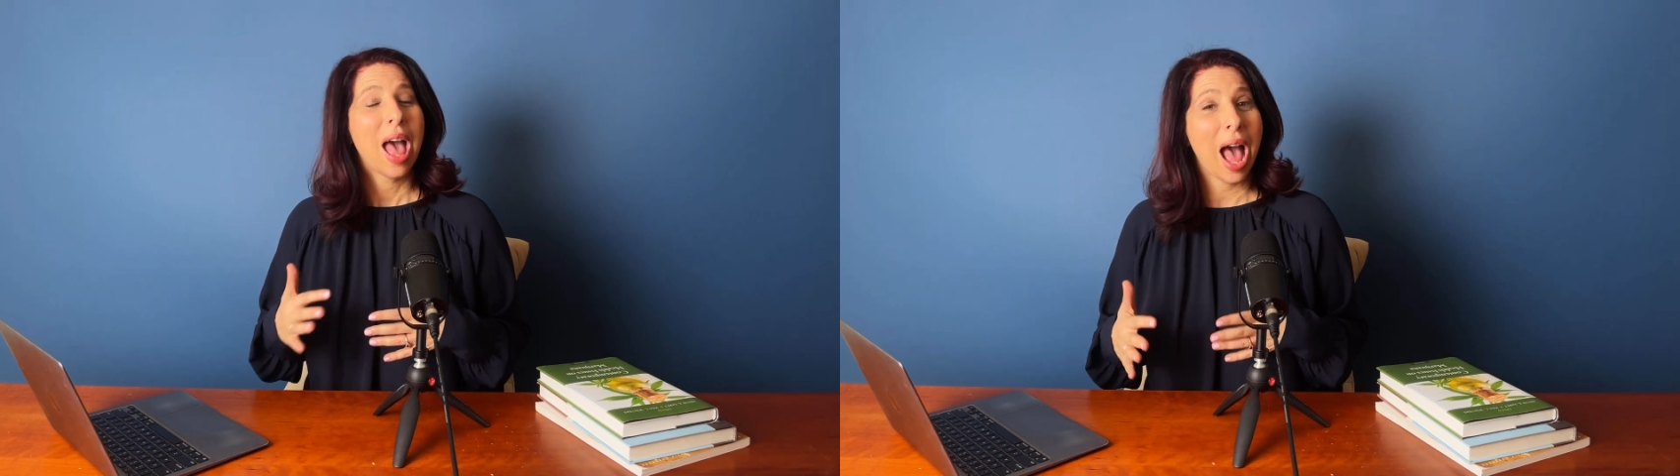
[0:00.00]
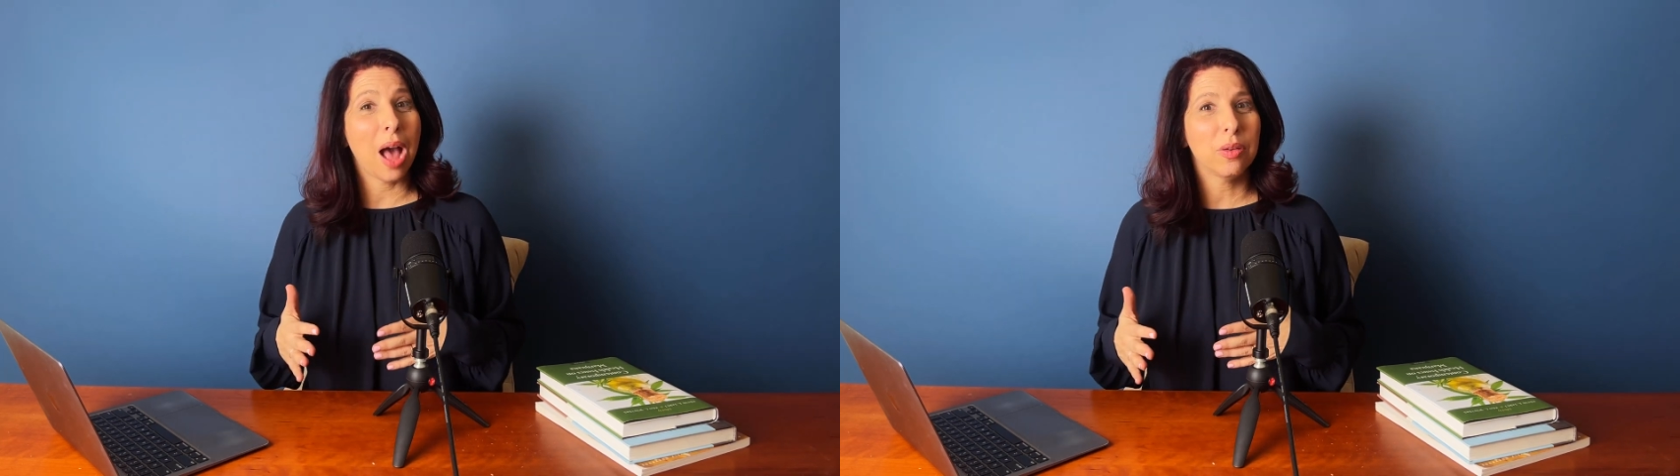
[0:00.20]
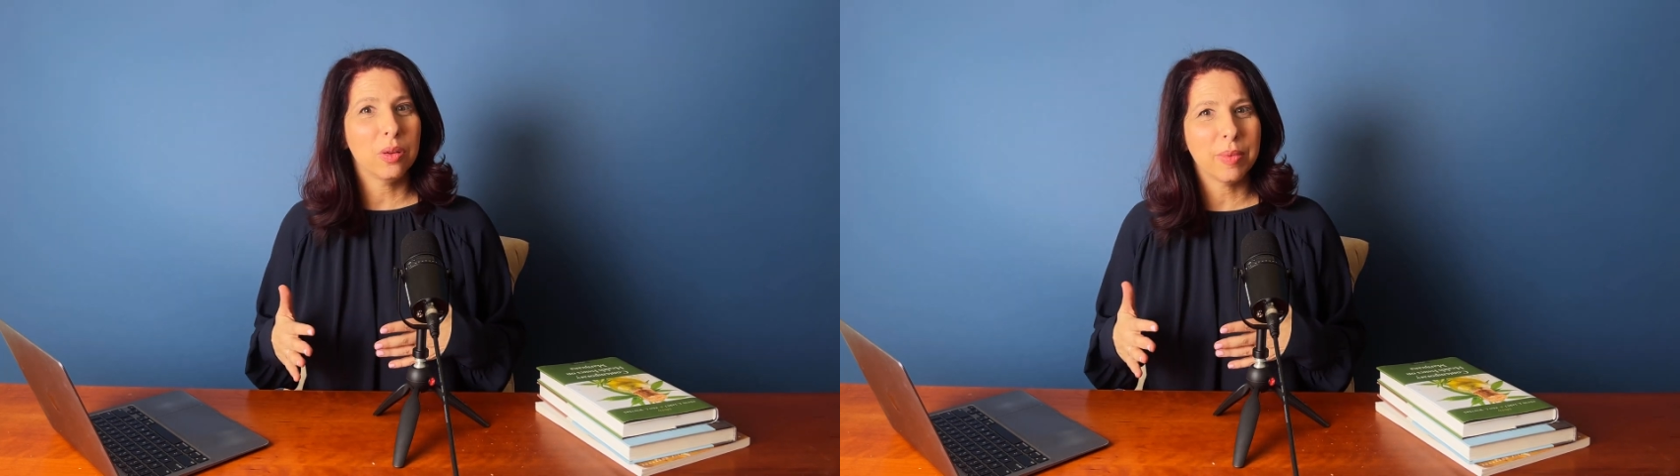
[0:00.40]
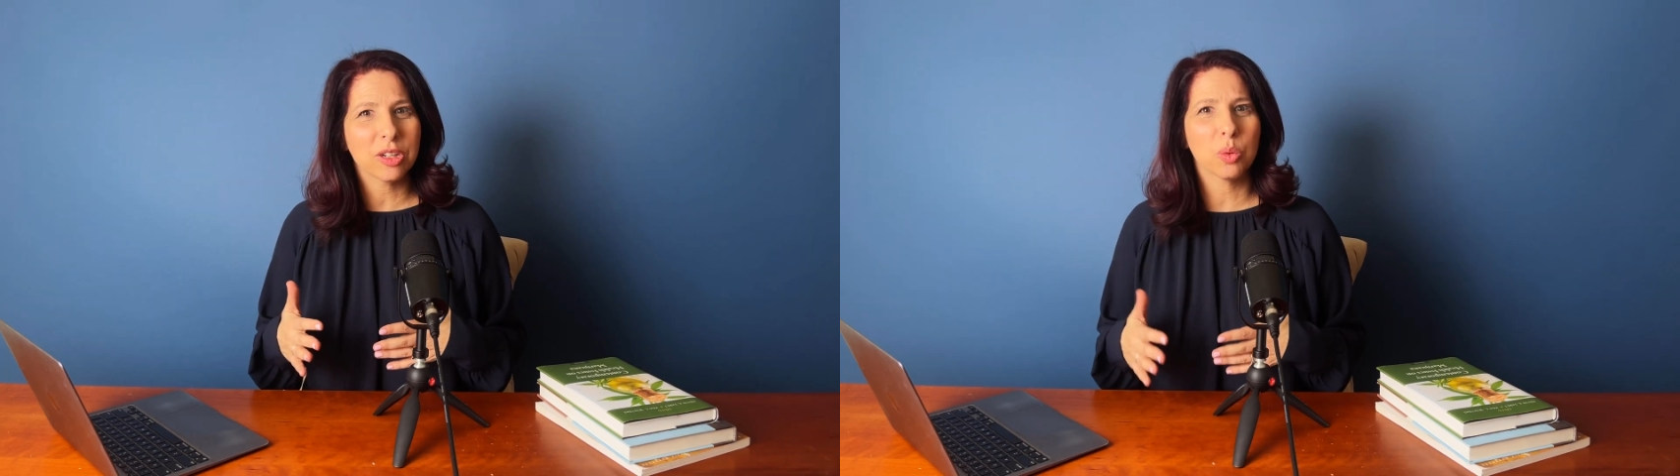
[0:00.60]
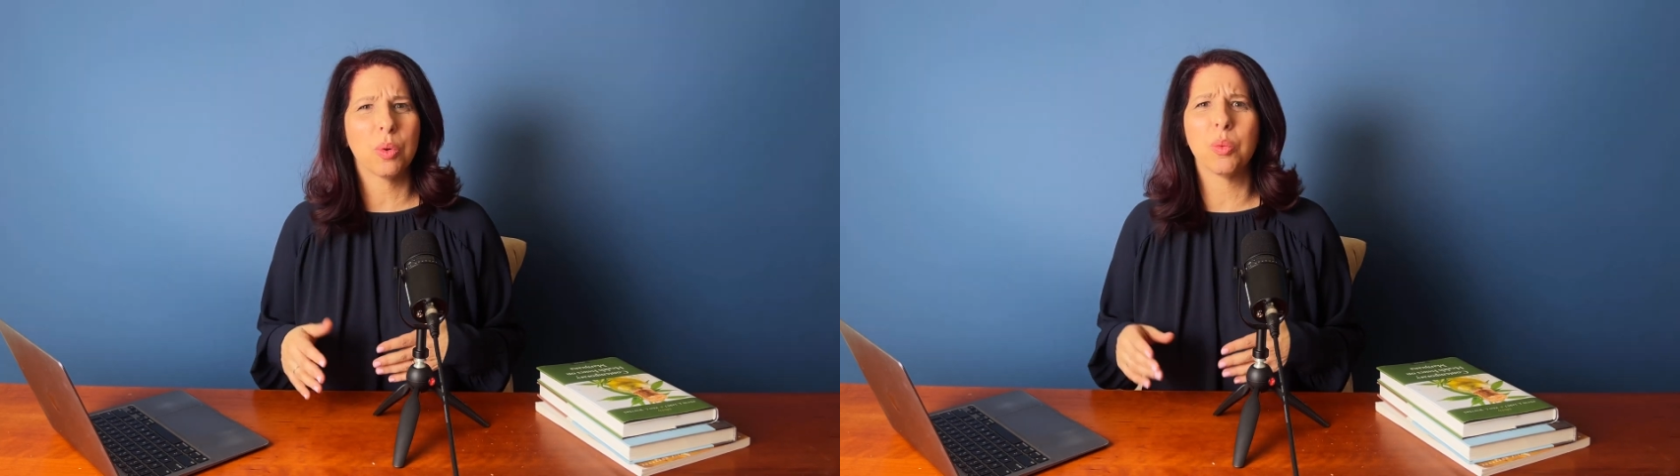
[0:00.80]
how you
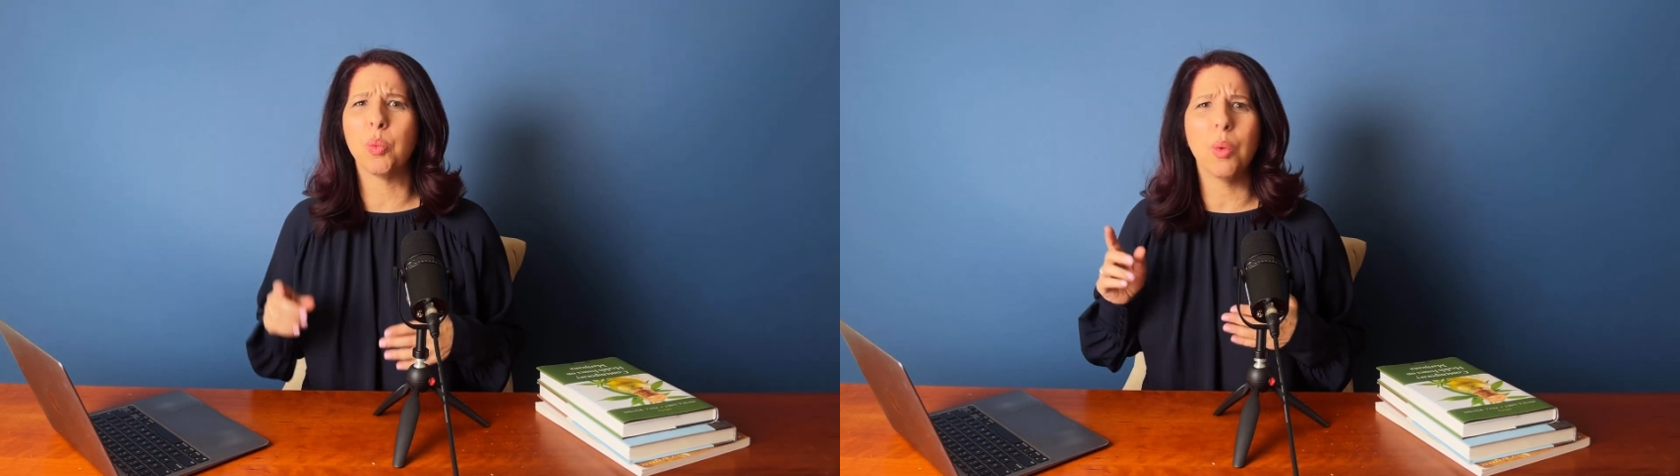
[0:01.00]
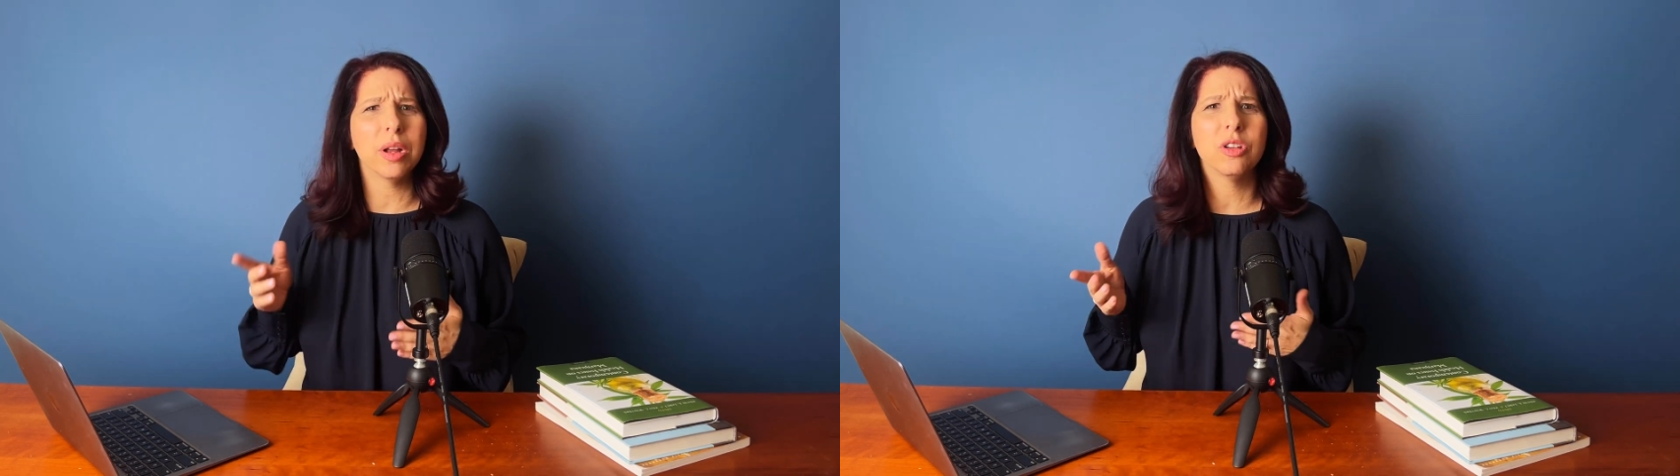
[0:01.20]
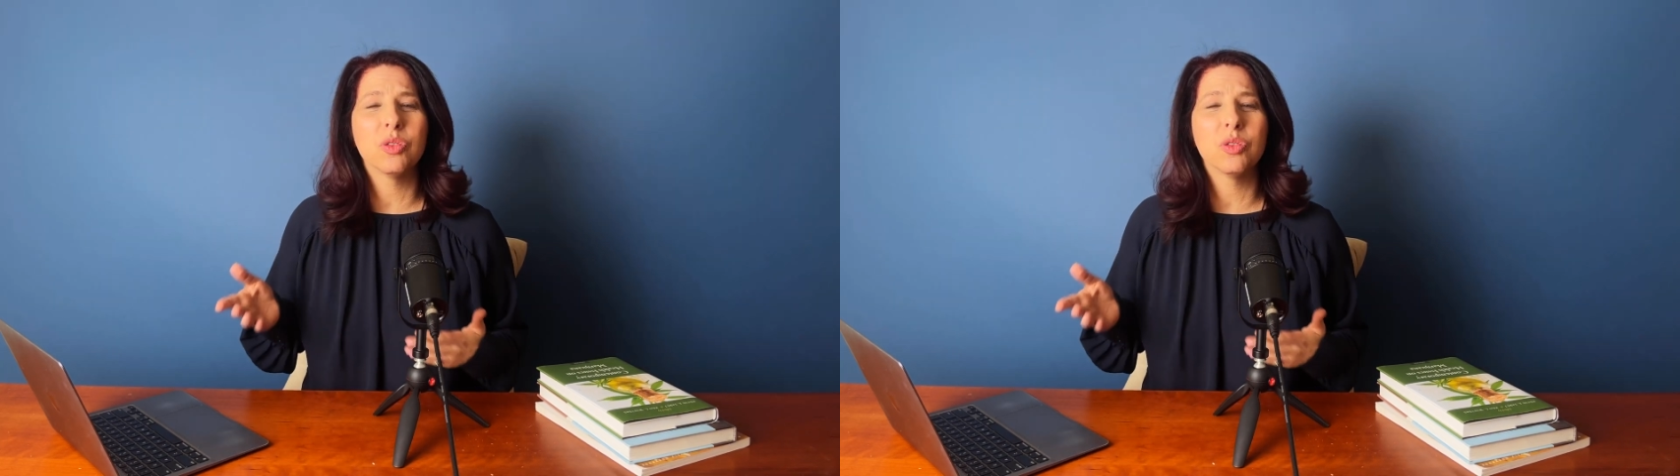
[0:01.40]
measure what 1